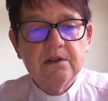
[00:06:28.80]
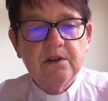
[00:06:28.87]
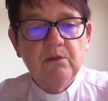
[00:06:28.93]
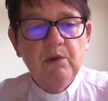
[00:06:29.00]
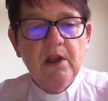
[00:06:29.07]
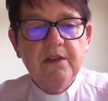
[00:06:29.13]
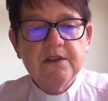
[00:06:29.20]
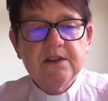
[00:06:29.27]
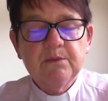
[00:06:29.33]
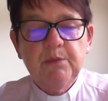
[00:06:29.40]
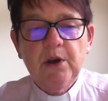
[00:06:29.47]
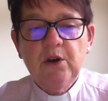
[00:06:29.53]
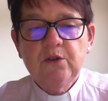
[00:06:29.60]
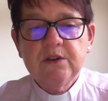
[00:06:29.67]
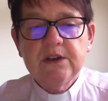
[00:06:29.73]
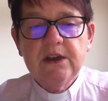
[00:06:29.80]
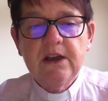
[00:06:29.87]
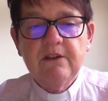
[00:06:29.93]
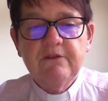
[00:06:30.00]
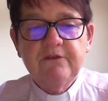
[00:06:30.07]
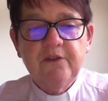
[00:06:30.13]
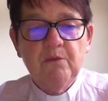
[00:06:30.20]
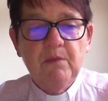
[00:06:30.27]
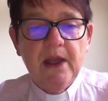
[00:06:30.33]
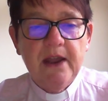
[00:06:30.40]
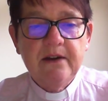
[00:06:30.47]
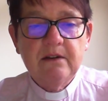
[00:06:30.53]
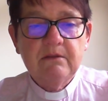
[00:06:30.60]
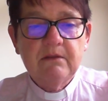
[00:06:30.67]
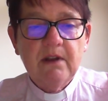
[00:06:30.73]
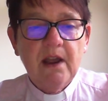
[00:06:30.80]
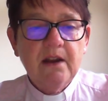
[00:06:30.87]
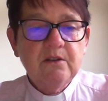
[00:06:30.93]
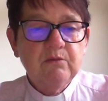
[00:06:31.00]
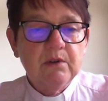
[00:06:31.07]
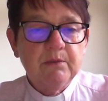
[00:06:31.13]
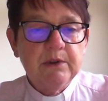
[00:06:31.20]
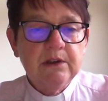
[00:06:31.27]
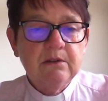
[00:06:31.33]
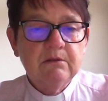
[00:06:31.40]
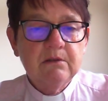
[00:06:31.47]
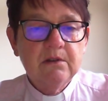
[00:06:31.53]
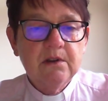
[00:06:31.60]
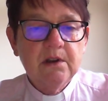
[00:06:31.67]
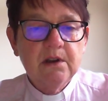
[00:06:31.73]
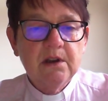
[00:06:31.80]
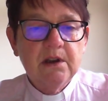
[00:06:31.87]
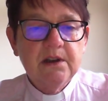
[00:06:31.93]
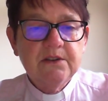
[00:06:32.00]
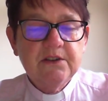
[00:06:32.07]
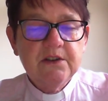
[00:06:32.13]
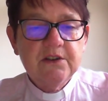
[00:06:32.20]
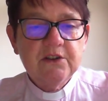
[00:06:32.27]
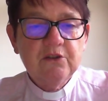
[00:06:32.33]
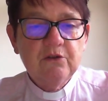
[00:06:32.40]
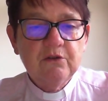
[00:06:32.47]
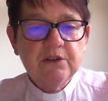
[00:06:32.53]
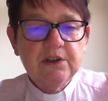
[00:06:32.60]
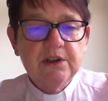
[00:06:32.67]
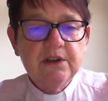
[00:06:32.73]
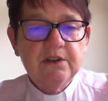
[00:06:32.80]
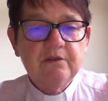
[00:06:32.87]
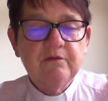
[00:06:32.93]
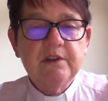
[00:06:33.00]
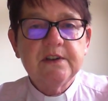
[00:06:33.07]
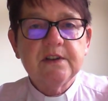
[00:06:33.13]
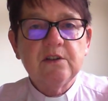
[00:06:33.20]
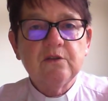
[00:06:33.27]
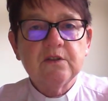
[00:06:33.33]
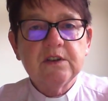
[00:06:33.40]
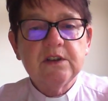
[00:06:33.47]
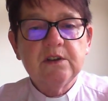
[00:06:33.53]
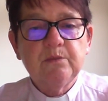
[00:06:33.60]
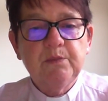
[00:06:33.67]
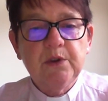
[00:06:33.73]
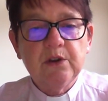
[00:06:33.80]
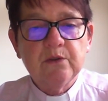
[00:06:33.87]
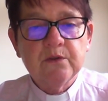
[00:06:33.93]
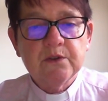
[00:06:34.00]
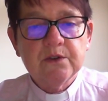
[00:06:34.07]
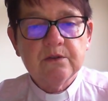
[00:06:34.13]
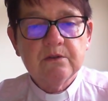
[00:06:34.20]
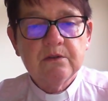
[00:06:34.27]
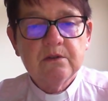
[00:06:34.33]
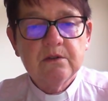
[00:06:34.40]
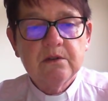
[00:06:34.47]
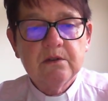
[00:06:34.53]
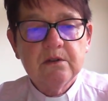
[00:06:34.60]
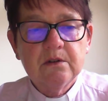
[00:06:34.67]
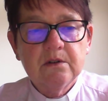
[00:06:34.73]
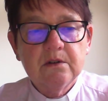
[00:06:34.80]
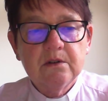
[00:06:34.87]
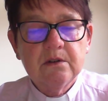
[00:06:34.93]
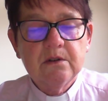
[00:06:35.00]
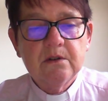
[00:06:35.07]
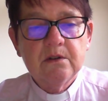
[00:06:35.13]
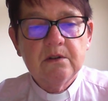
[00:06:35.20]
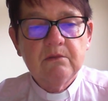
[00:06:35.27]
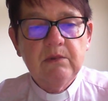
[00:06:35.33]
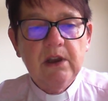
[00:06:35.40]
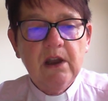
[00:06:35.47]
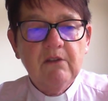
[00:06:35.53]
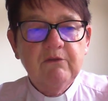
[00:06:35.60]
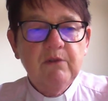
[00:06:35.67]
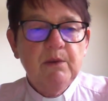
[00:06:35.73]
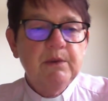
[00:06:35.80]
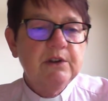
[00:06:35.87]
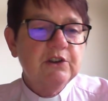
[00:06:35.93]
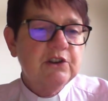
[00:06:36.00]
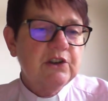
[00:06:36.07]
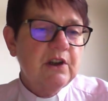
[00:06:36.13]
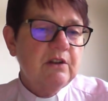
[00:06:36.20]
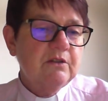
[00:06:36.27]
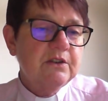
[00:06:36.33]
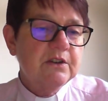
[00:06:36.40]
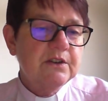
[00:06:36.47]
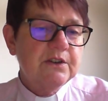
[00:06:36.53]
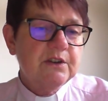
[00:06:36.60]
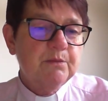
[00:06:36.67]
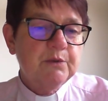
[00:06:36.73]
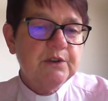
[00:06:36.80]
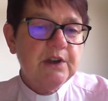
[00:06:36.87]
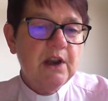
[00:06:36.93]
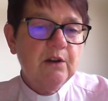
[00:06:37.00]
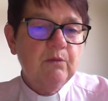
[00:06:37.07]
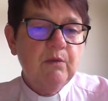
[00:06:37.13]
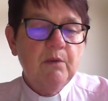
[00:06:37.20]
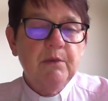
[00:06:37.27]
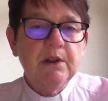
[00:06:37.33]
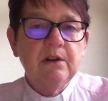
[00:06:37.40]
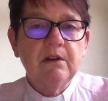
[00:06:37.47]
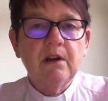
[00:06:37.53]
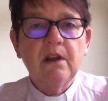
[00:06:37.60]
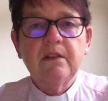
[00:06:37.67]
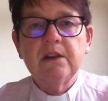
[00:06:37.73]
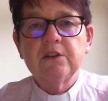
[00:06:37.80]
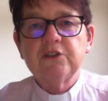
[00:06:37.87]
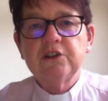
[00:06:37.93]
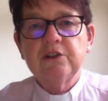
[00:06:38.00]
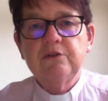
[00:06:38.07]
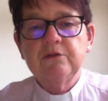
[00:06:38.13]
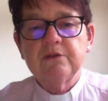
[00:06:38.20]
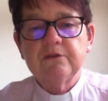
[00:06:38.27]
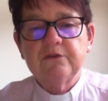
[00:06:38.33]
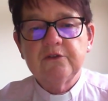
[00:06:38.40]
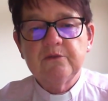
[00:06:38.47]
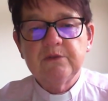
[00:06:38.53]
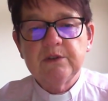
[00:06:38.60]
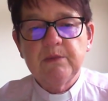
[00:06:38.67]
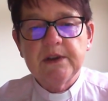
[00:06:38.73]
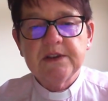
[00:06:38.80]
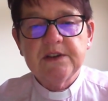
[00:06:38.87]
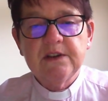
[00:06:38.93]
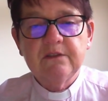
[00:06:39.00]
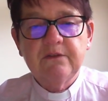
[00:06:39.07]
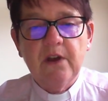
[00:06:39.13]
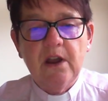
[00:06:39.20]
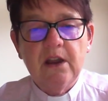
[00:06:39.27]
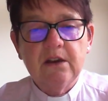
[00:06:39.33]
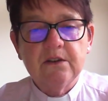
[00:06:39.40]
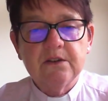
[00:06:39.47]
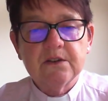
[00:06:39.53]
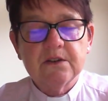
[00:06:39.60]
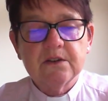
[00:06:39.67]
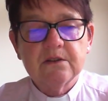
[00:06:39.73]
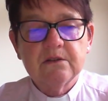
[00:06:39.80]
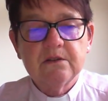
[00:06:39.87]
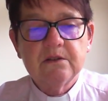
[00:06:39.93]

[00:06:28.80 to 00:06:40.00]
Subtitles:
where the supposed love for men and women is distorted and results in abuse. We have women's shelters to protect women and their children from domestic violence.